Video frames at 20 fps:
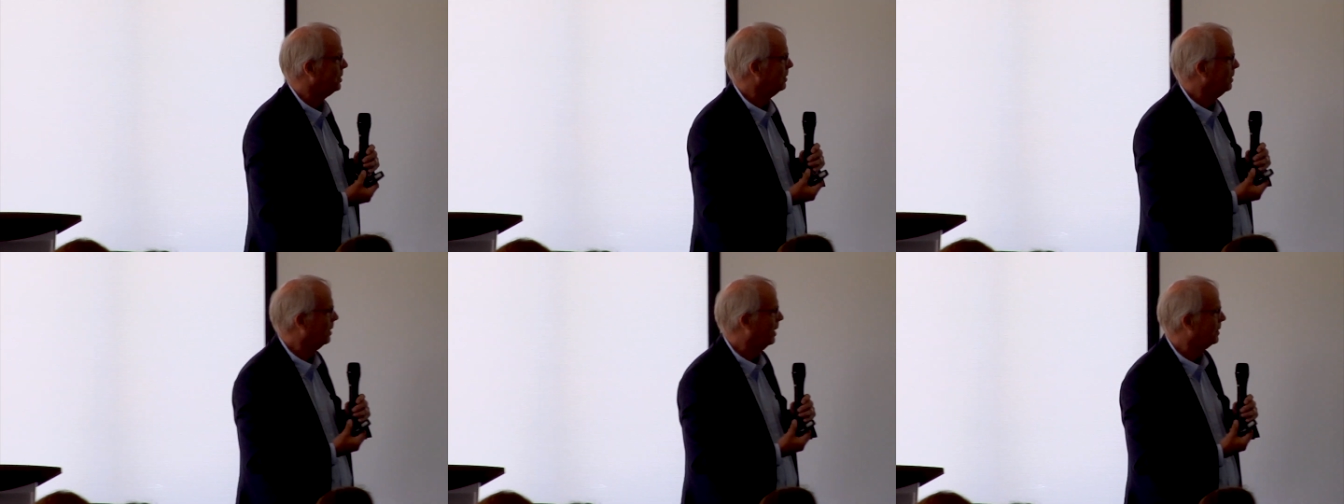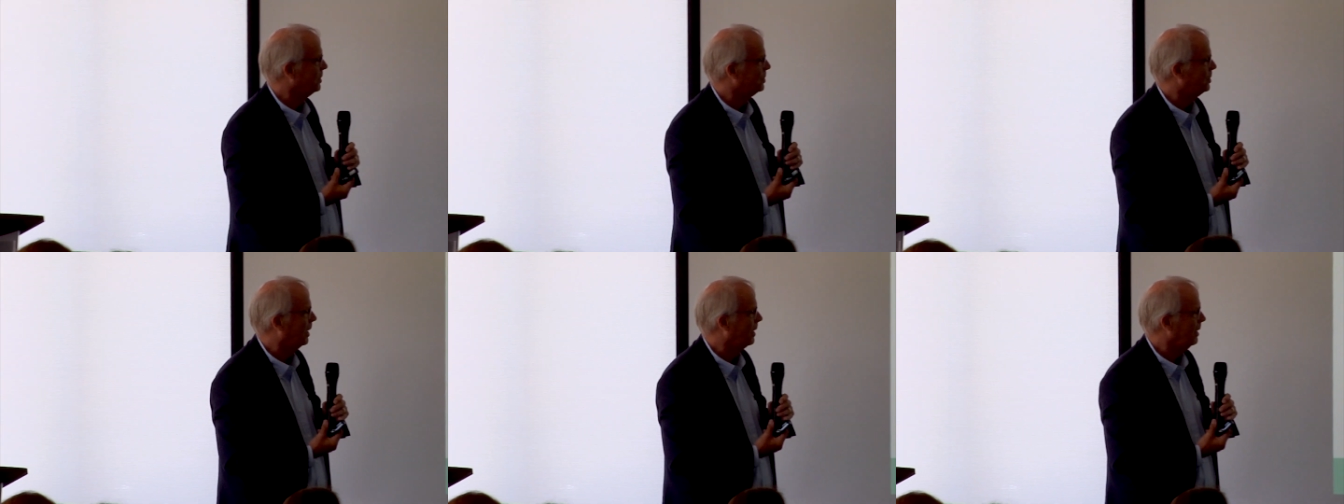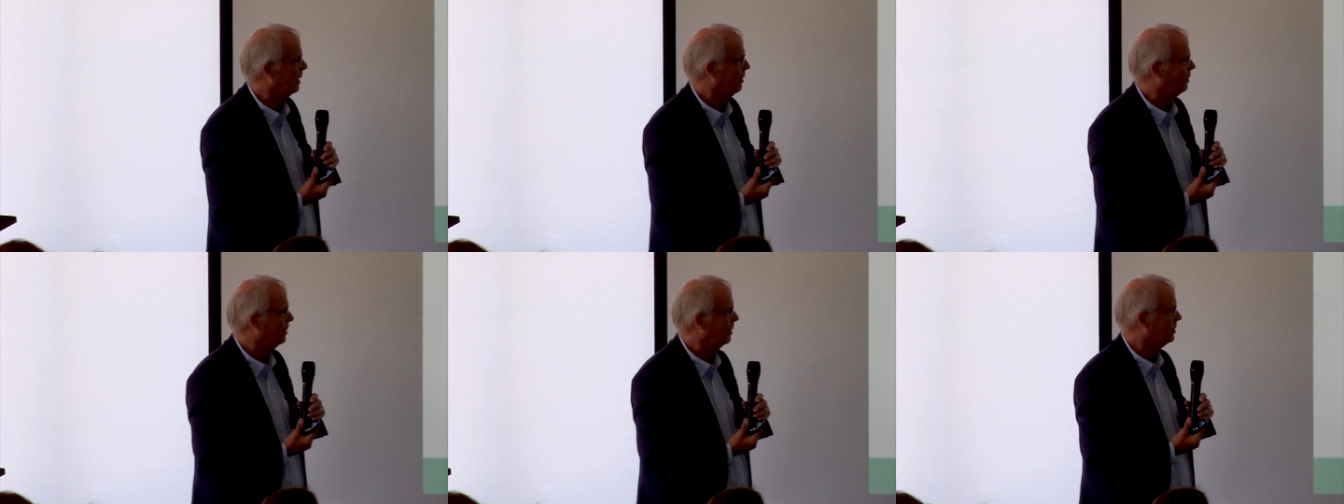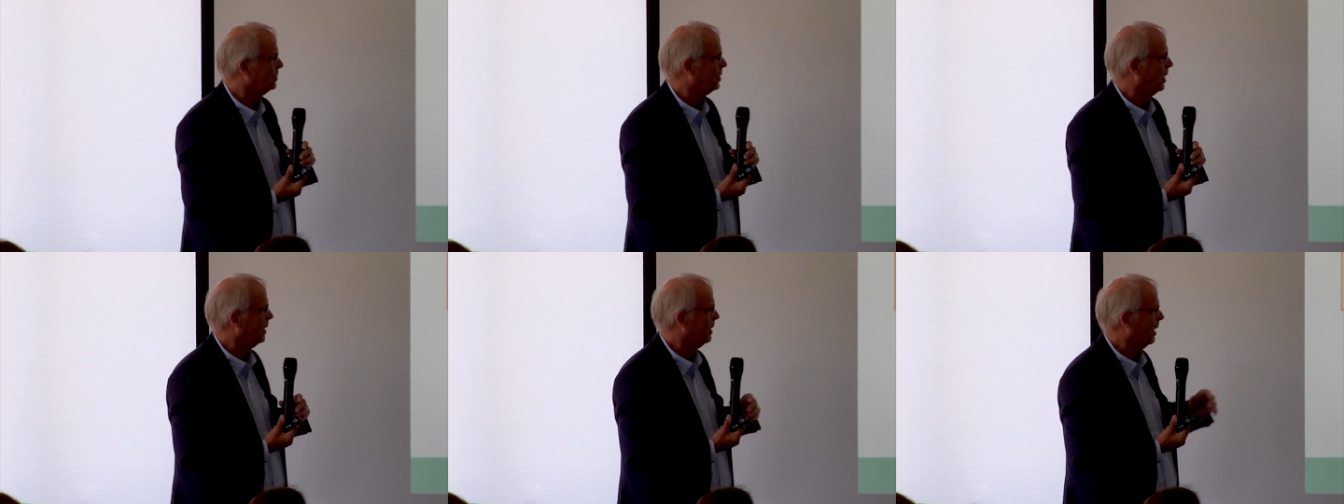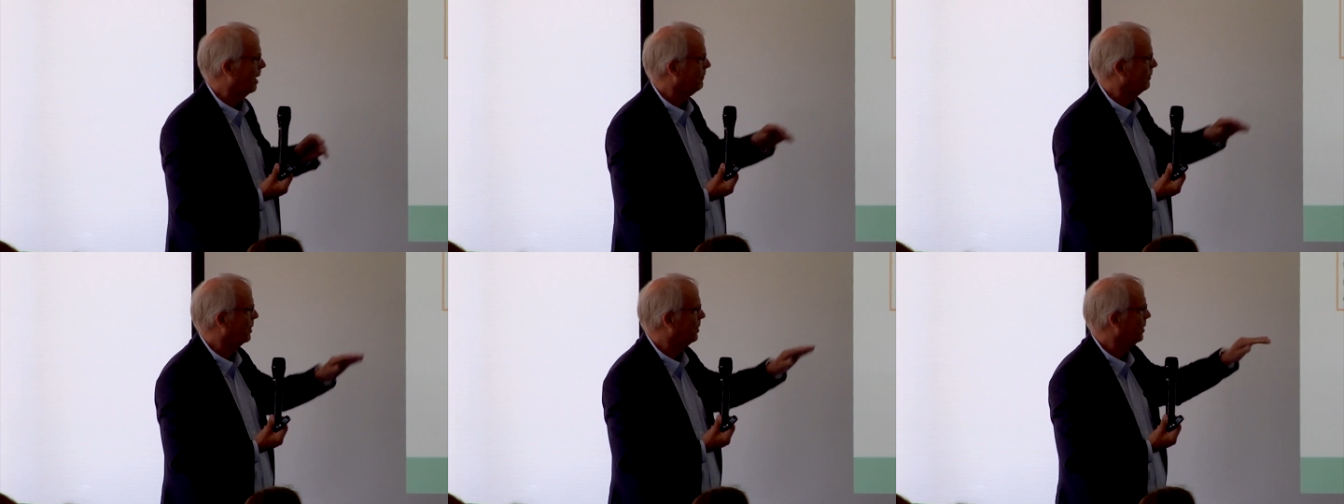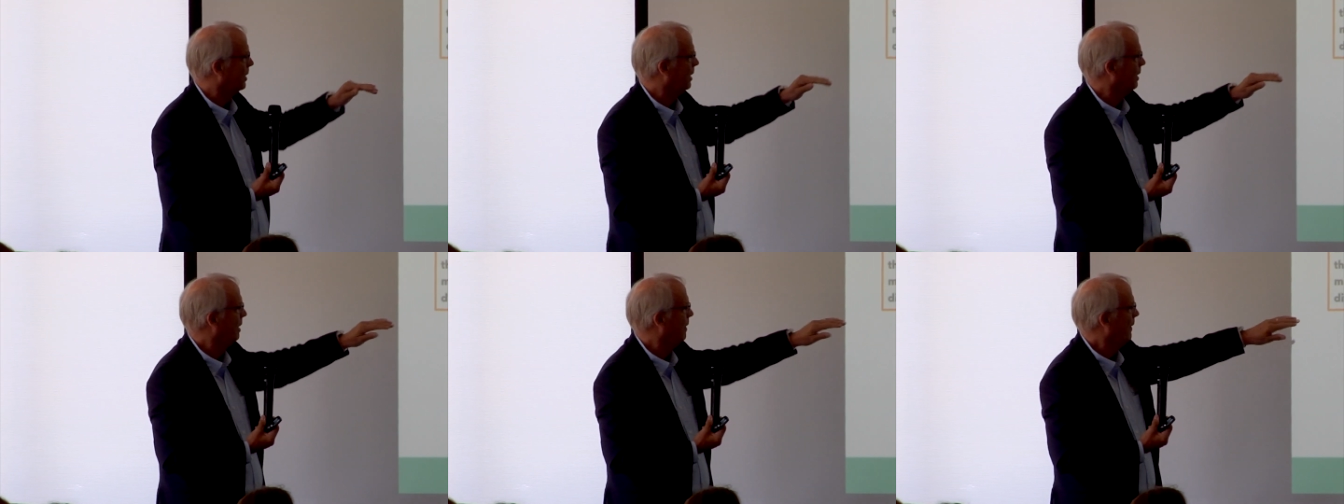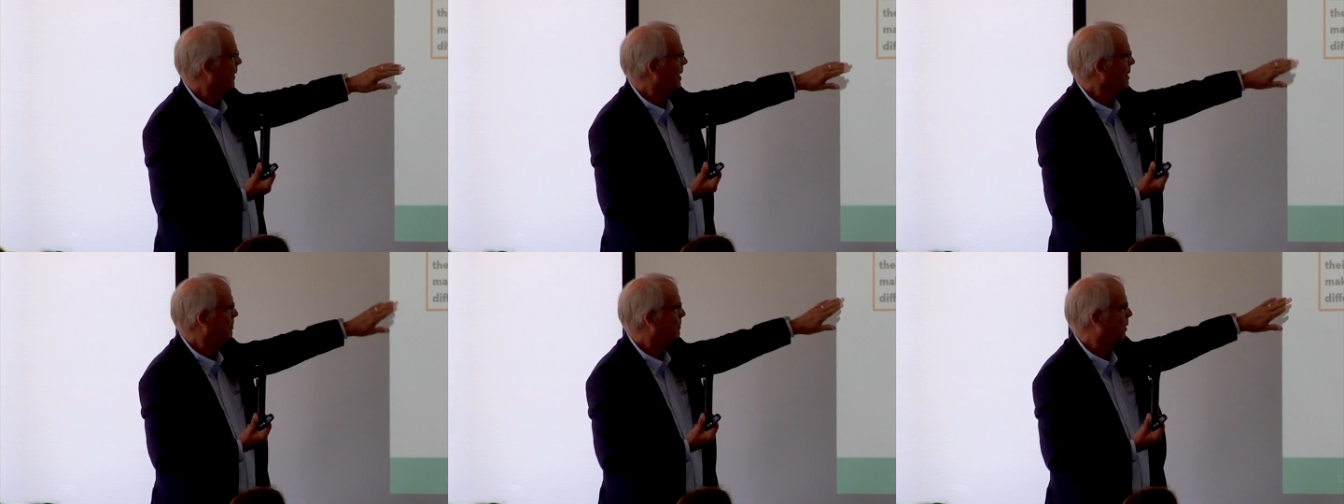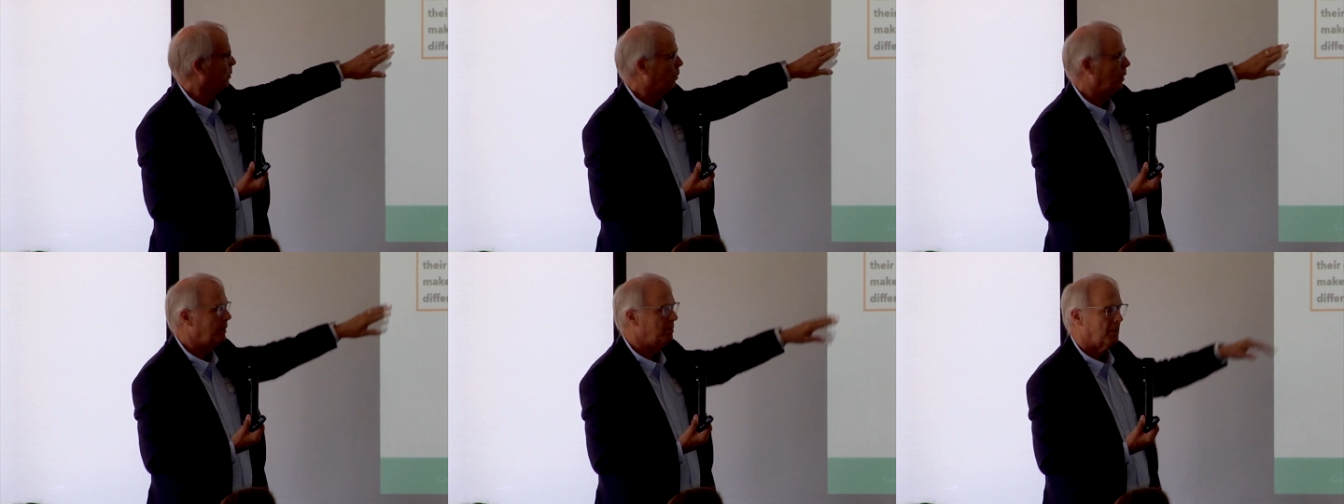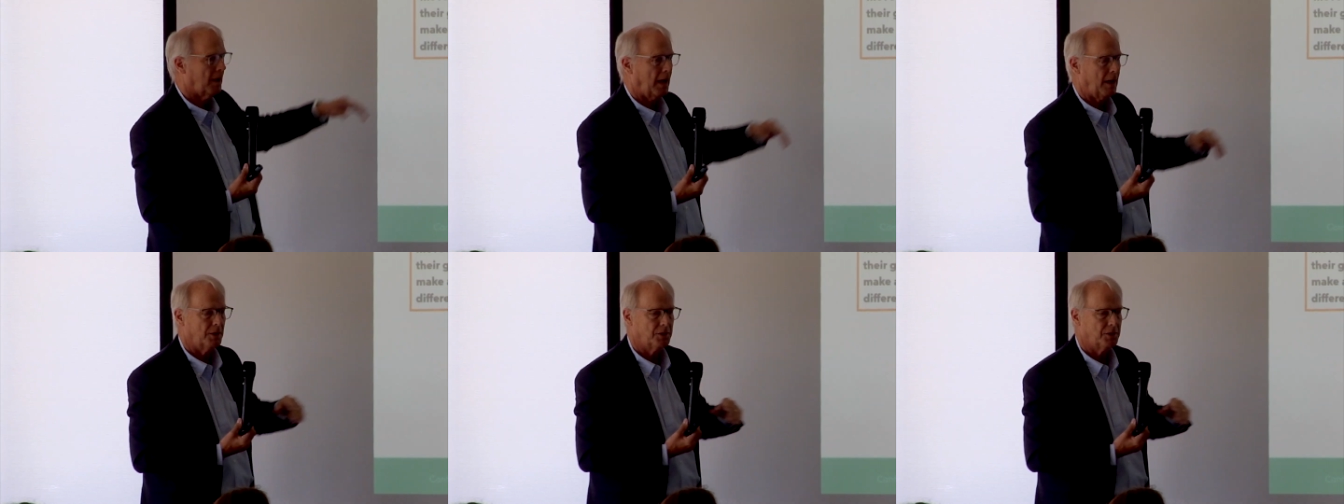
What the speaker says: and you got to study everything. But how